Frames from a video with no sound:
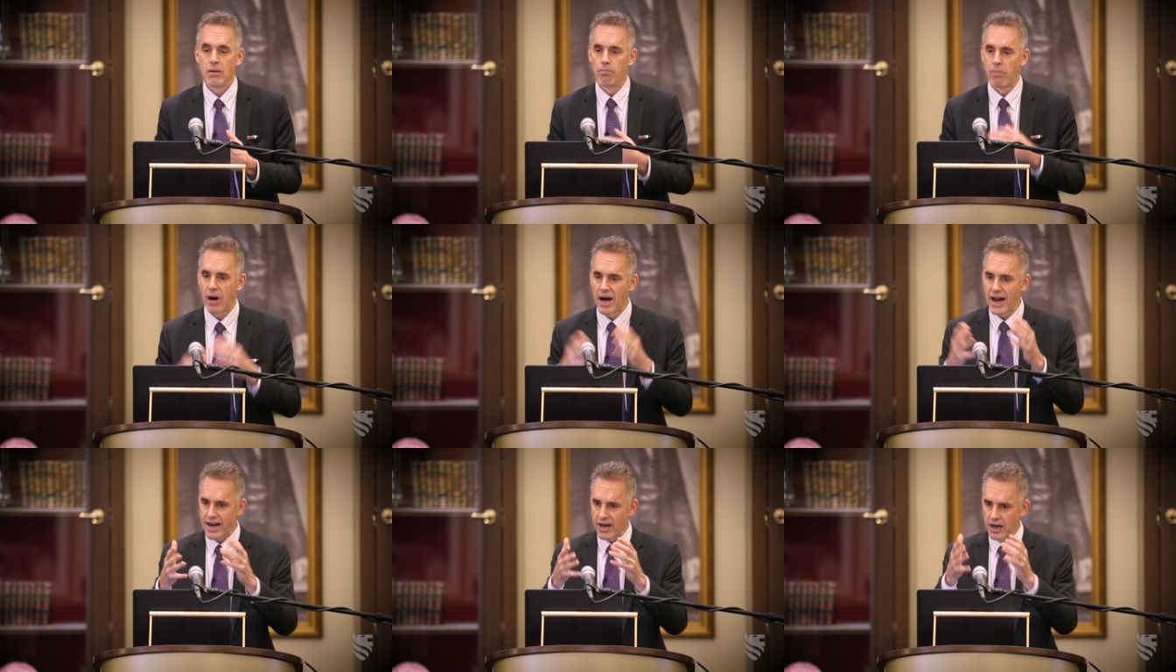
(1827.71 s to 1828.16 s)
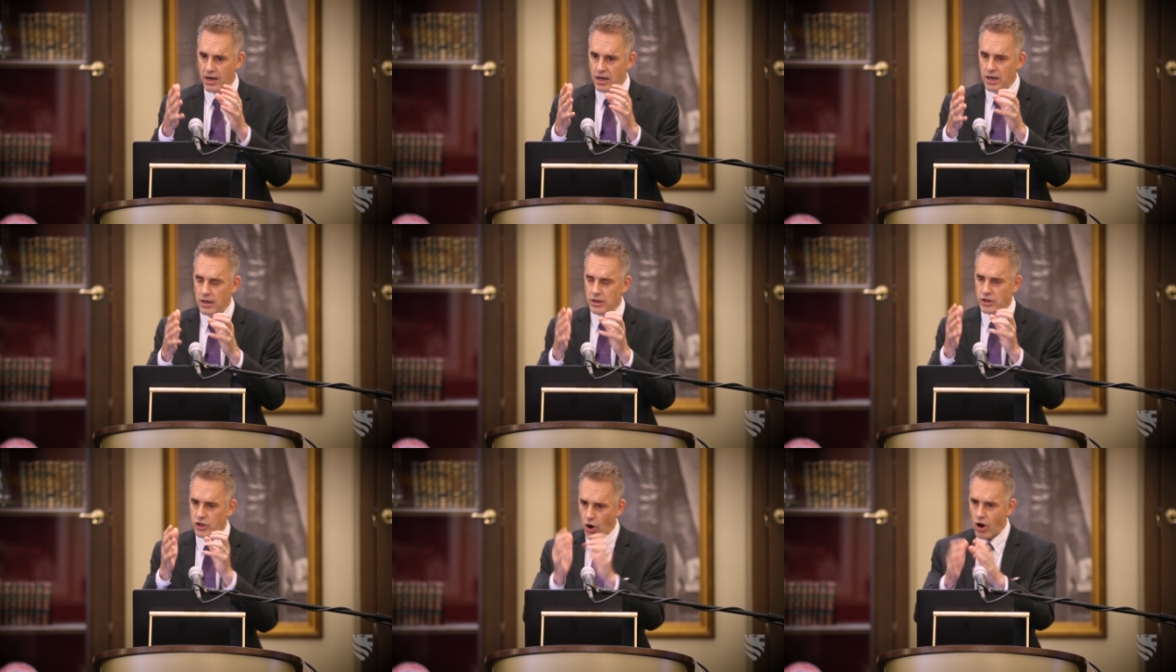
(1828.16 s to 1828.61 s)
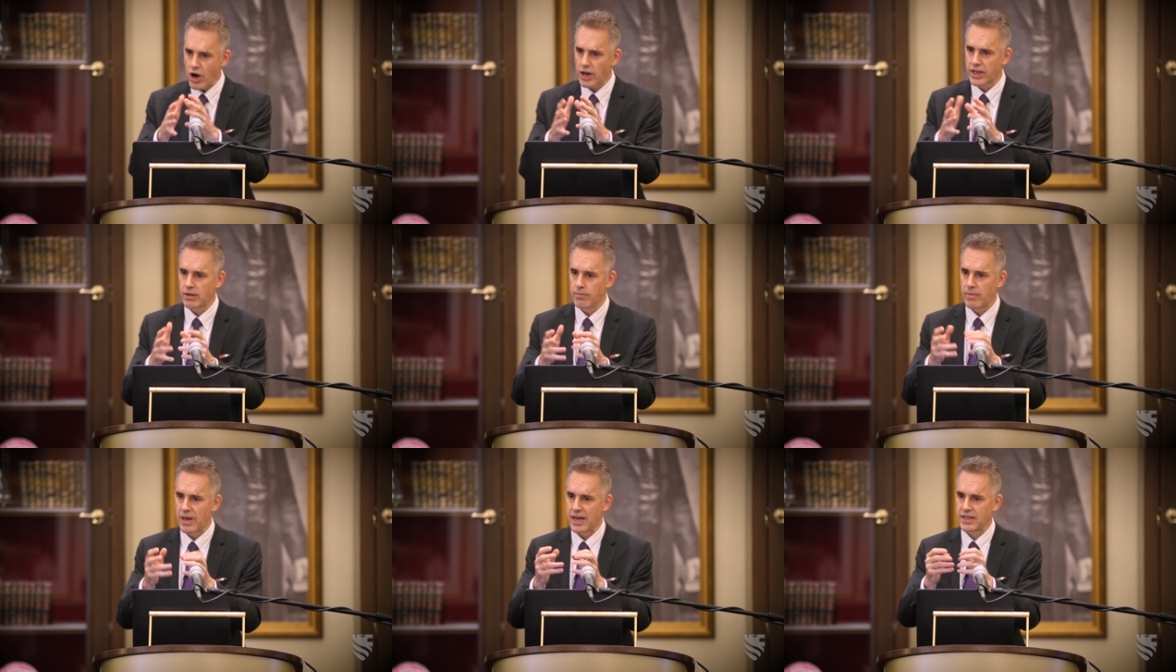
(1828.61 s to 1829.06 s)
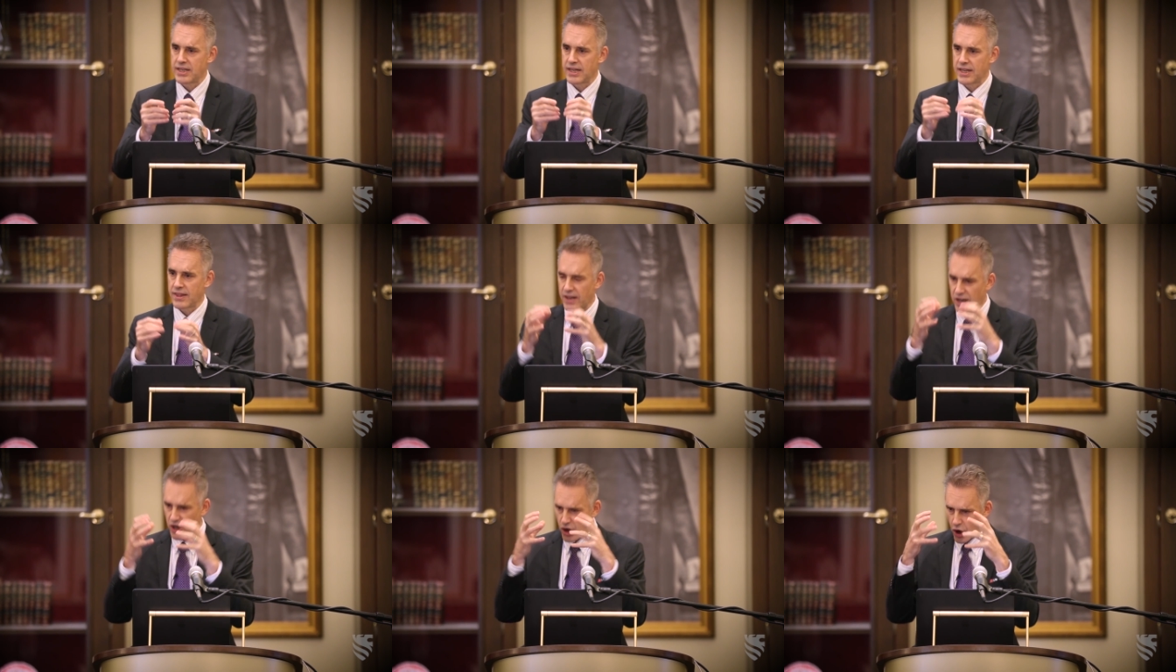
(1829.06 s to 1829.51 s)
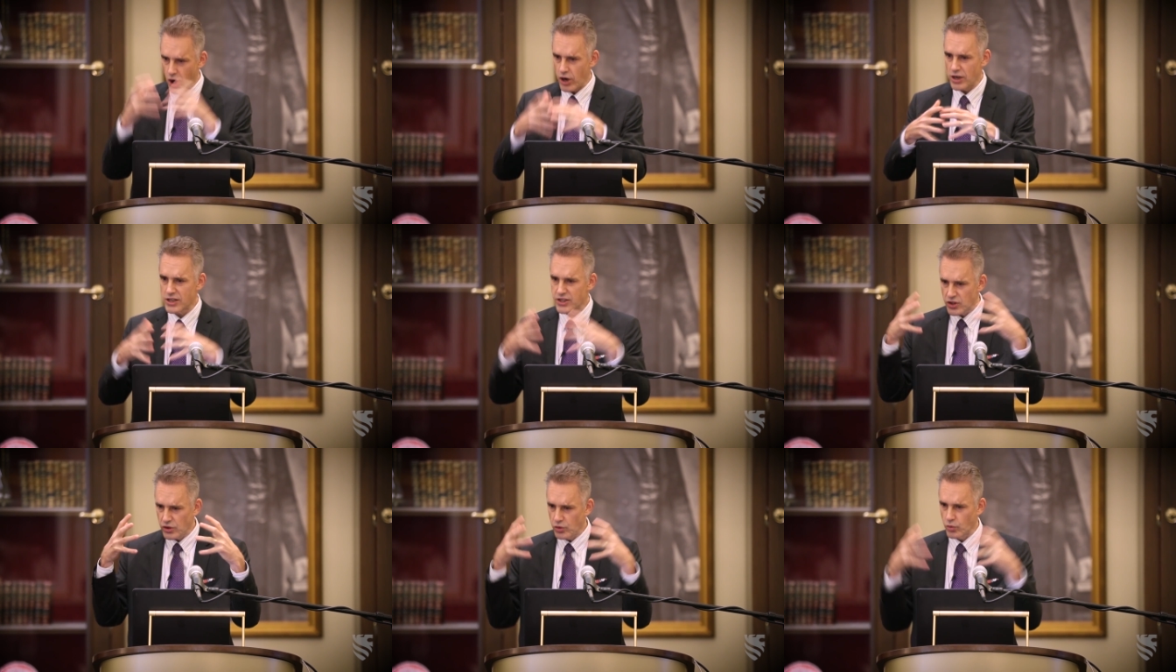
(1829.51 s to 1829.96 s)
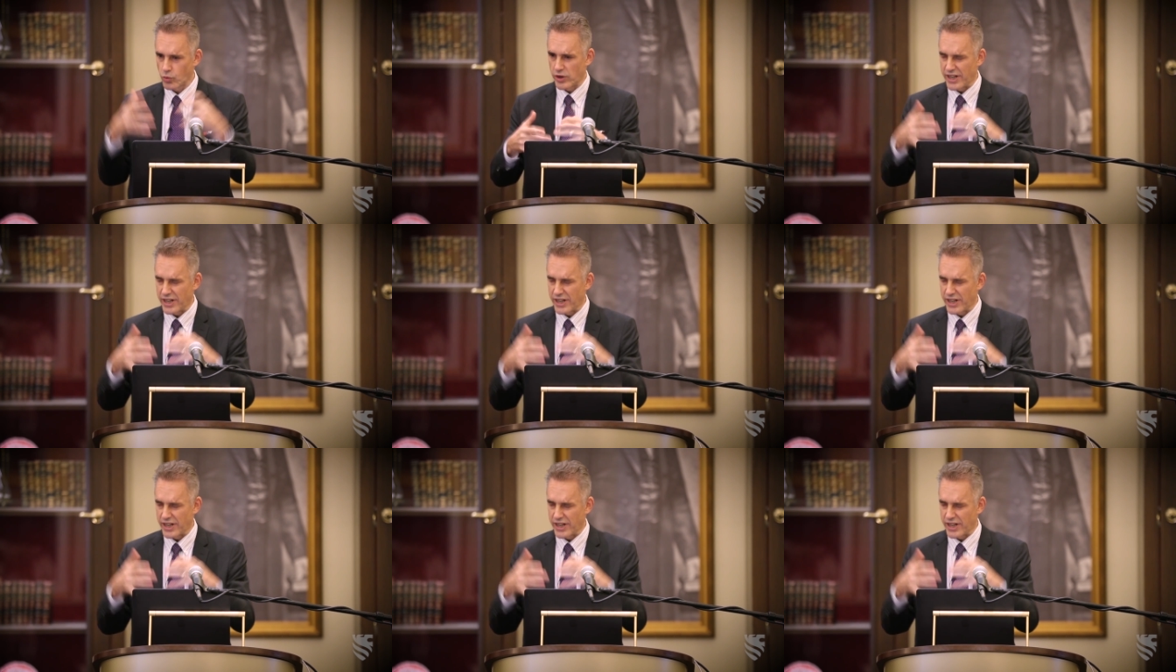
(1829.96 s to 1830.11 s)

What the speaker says: by documenting the causal